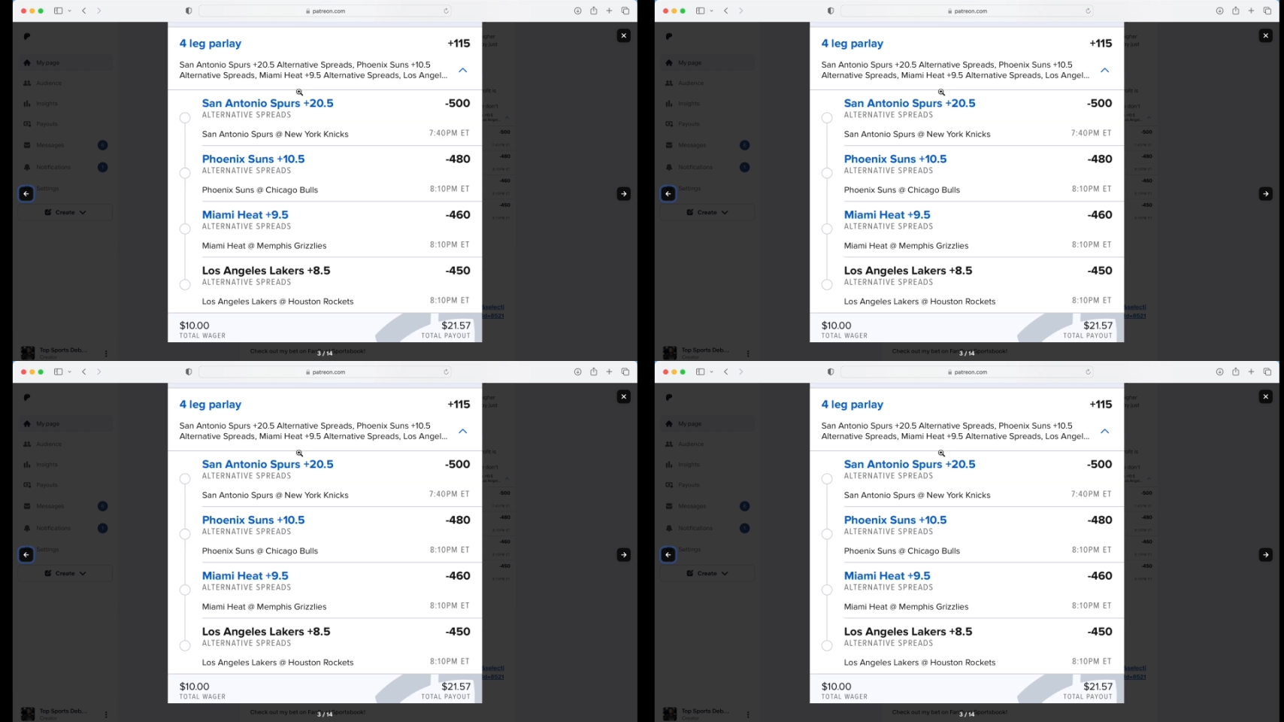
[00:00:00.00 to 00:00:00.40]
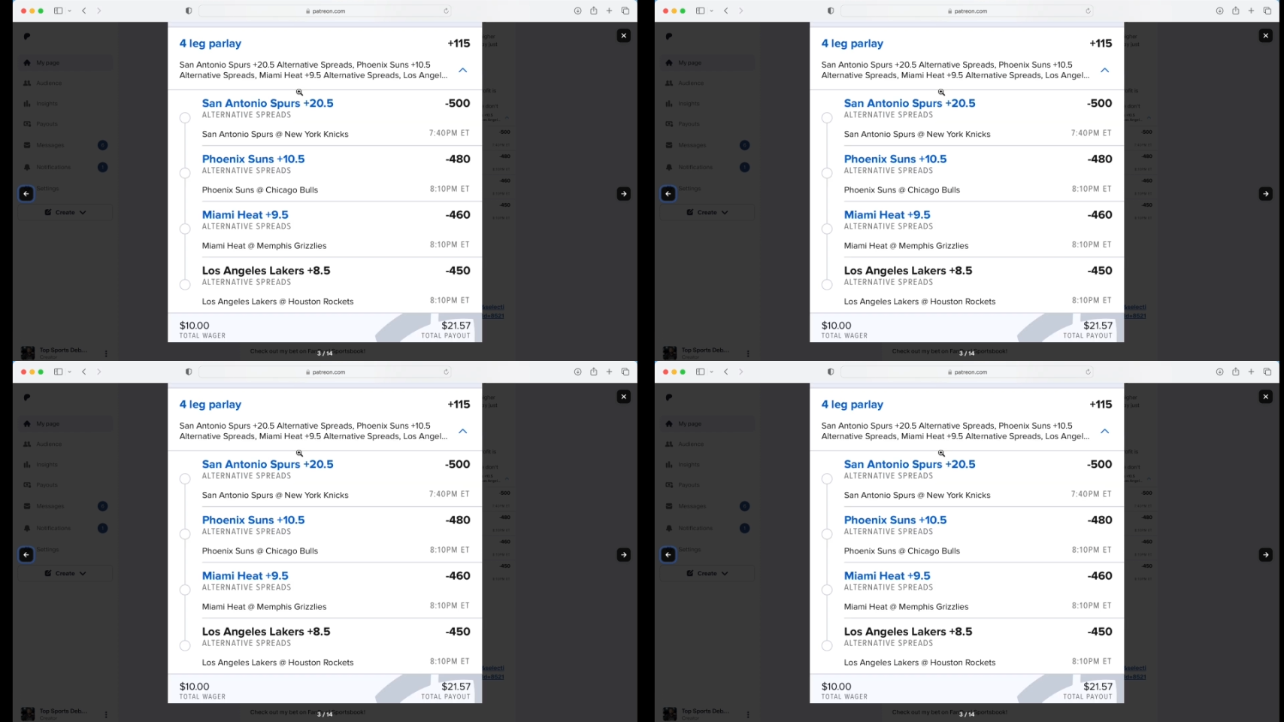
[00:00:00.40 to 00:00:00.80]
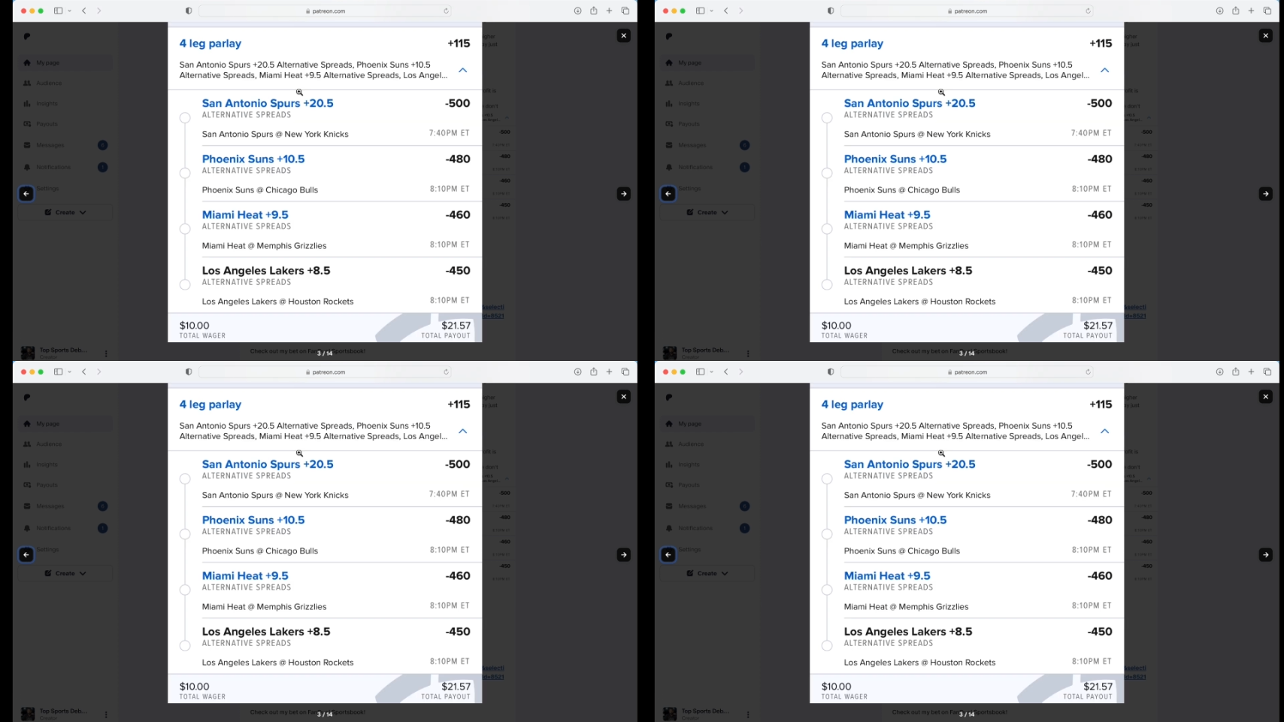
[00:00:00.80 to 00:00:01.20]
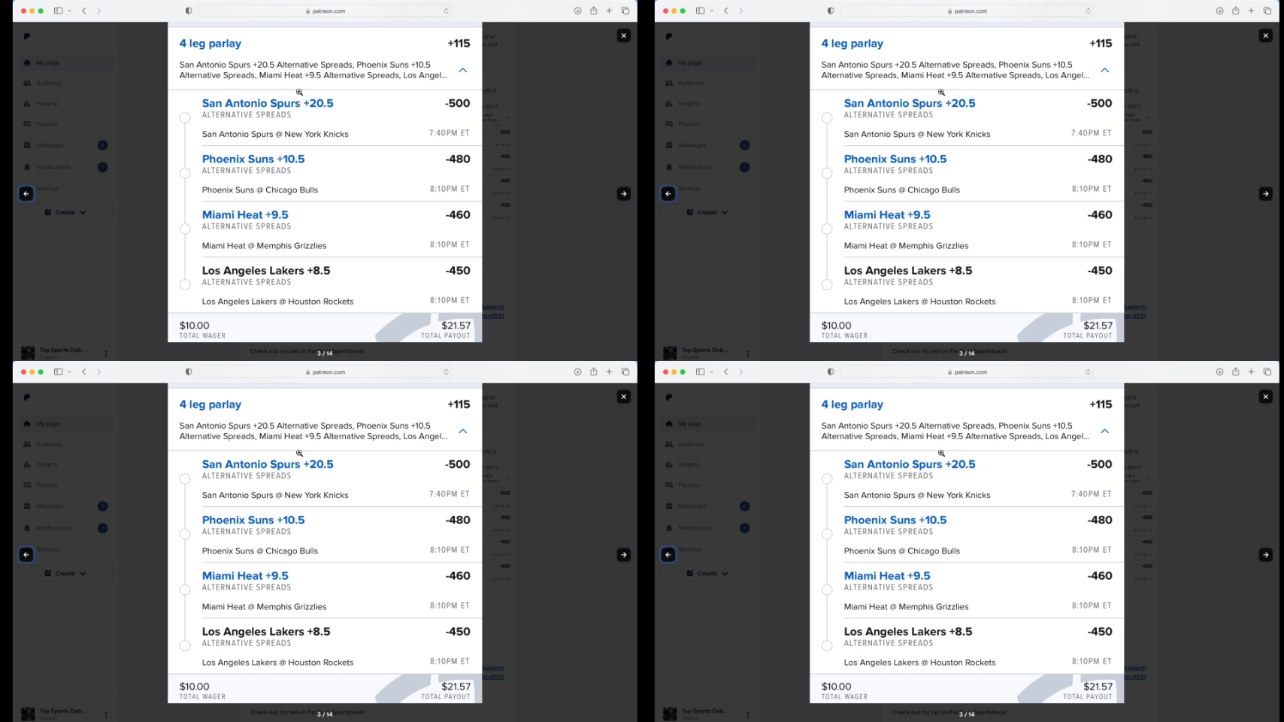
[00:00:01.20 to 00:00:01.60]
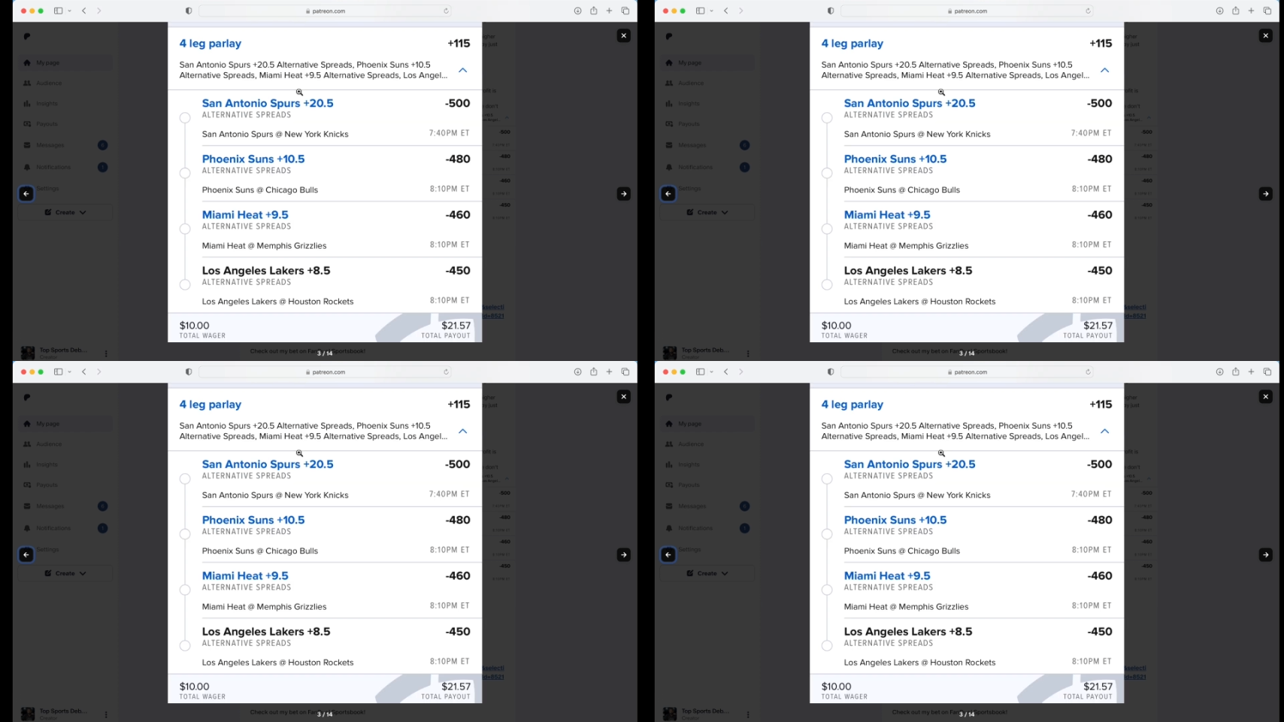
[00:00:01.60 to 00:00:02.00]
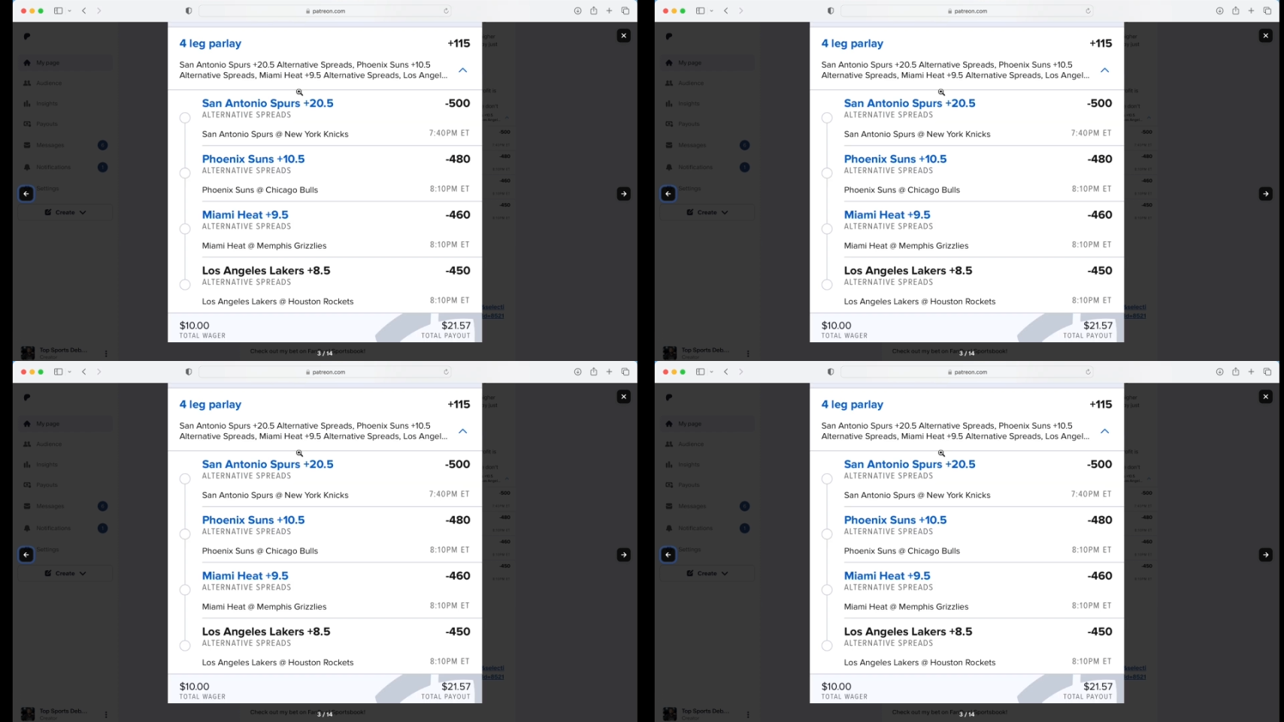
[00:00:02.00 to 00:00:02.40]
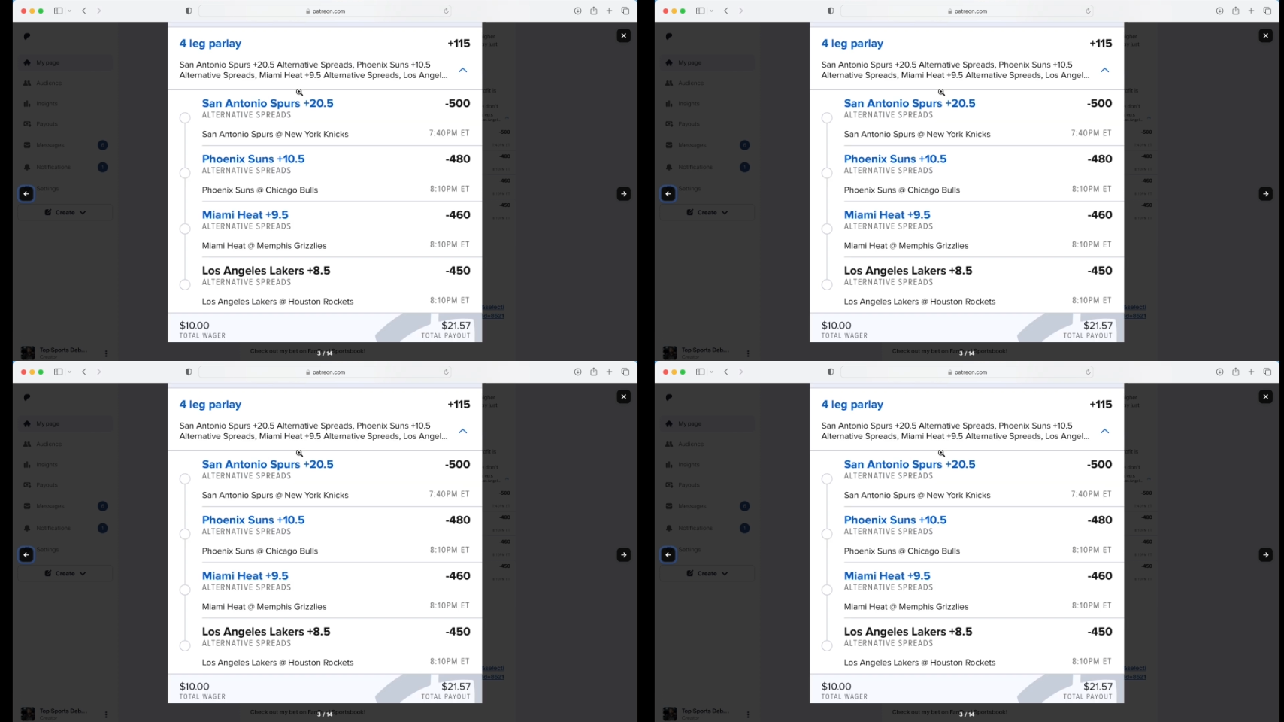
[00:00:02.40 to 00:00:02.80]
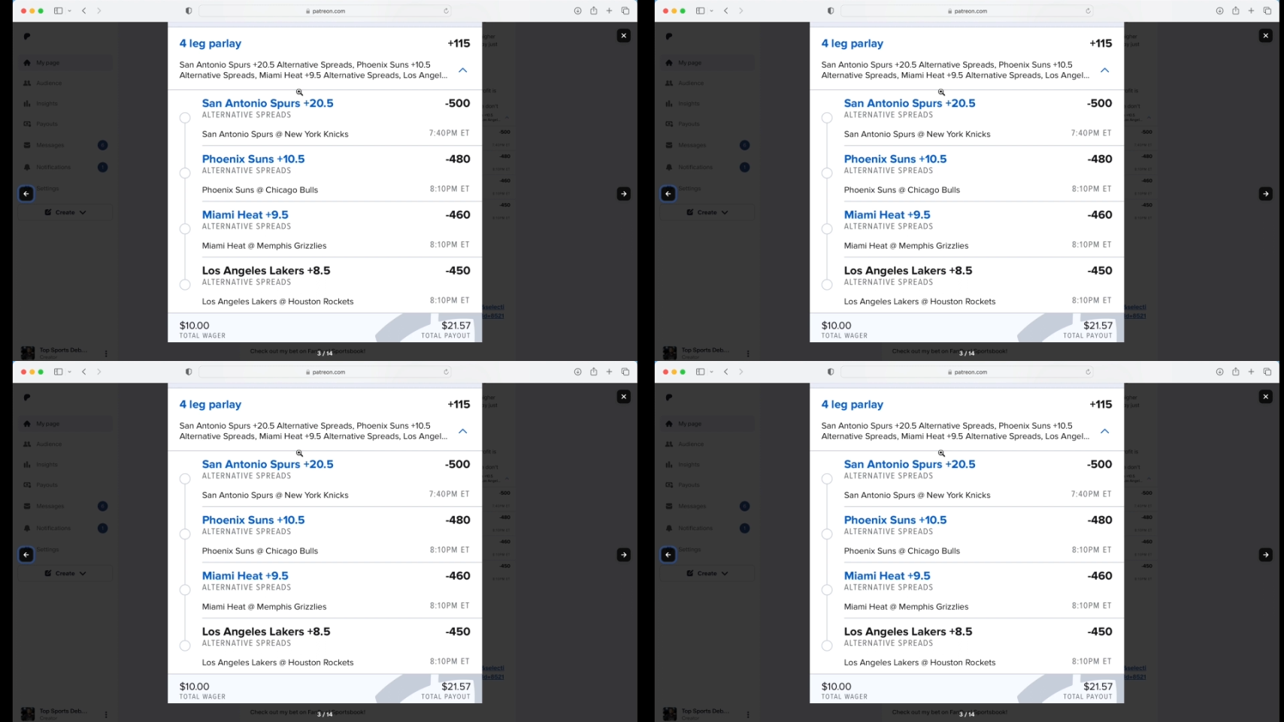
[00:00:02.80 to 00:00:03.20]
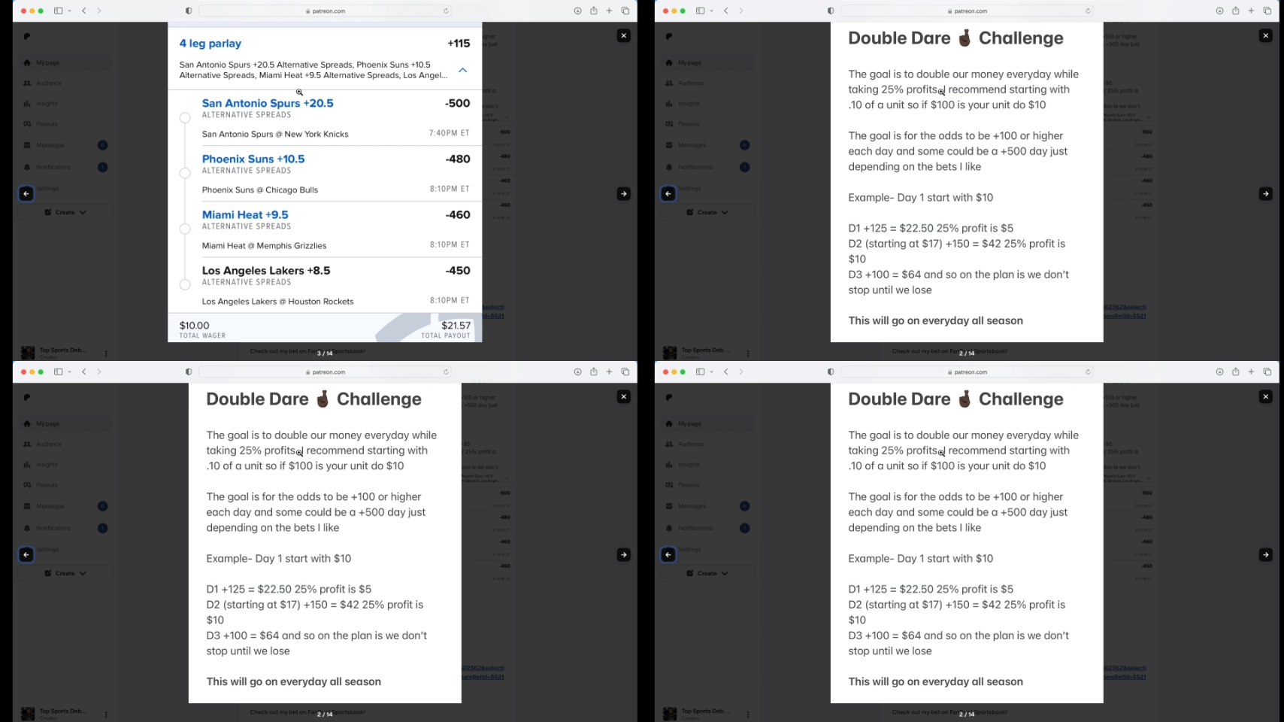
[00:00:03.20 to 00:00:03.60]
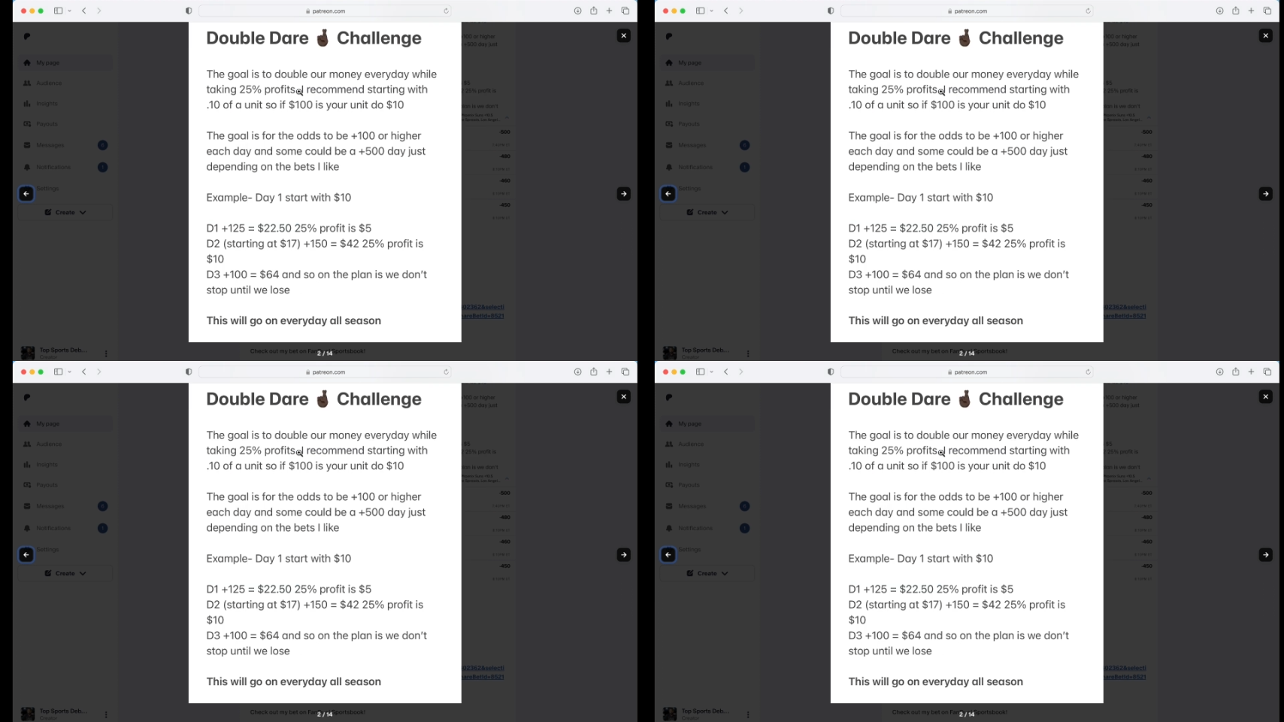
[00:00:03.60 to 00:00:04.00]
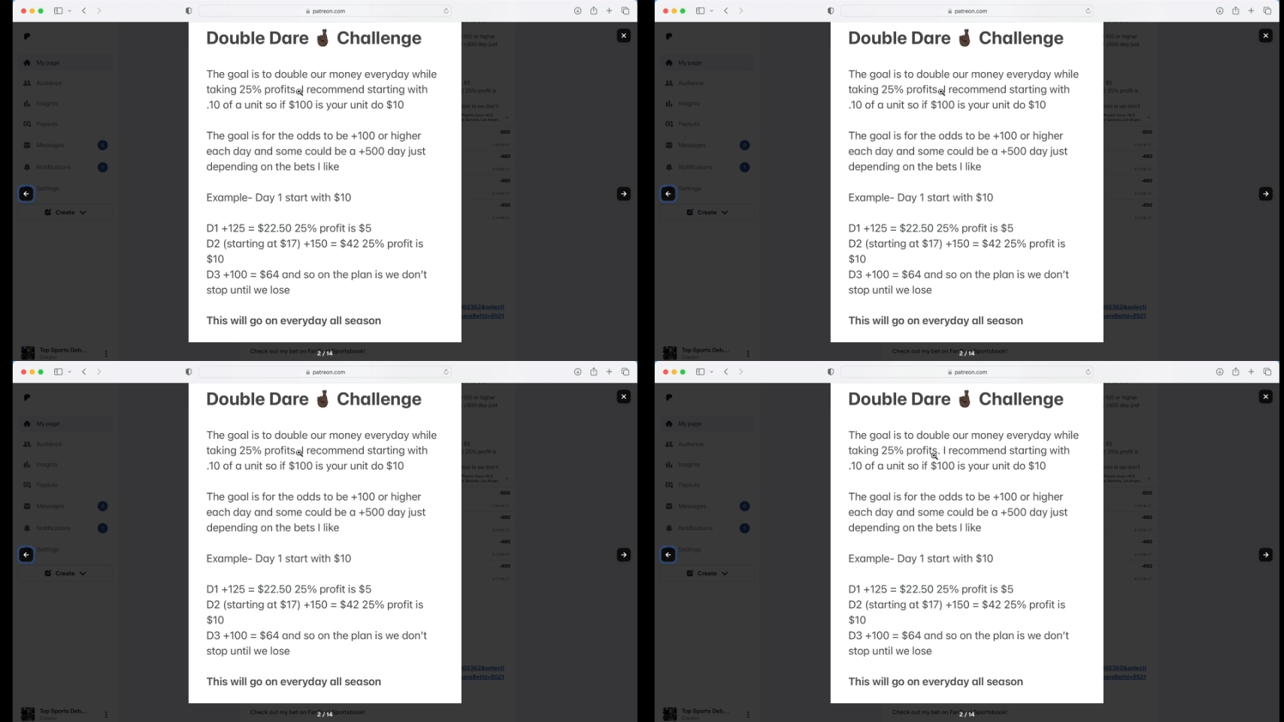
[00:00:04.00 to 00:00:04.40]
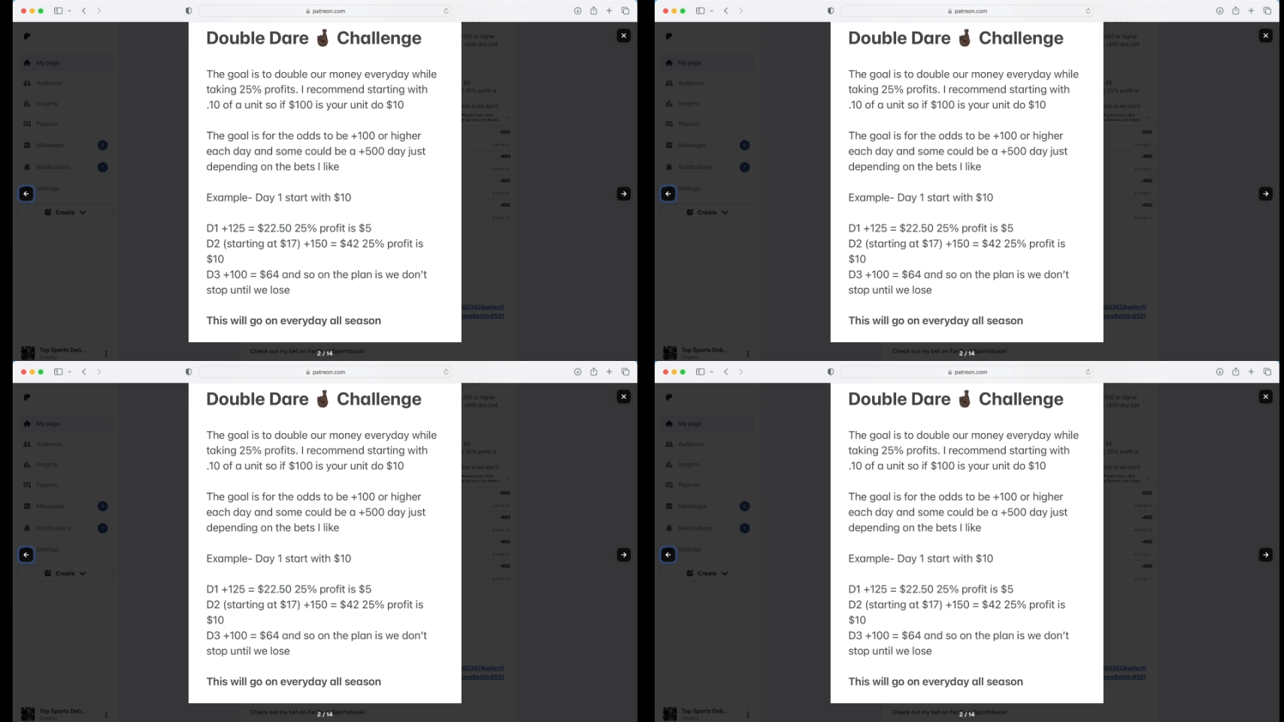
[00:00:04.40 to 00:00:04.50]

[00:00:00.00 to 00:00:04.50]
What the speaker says: (no speaker visible)